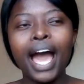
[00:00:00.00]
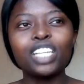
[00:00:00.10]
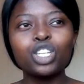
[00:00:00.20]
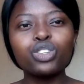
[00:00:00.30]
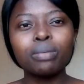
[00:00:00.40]

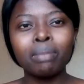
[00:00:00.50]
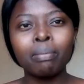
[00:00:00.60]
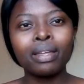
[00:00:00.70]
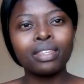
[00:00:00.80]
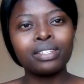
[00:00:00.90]
I just
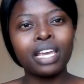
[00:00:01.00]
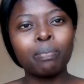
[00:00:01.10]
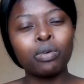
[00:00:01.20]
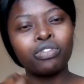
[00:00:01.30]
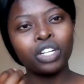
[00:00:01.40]
remember the
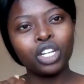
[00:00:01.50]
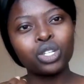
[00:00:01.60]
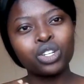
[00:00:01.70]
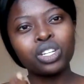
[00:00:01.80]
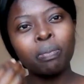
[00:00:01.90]
type of
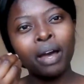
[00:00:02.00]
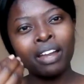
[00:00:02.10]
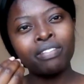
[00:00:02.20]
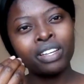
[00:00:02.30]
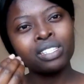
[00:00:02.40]
relationship
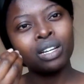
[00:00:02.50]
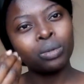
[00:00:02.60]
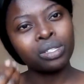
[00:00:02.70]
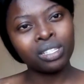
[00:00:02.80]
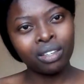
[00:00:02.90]
advice I
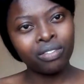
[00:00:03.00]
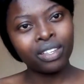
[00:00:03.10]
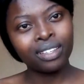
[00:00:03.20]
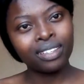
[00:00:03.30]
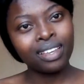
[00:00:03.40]
was
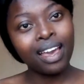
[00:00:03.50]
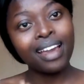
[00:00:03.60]
giving.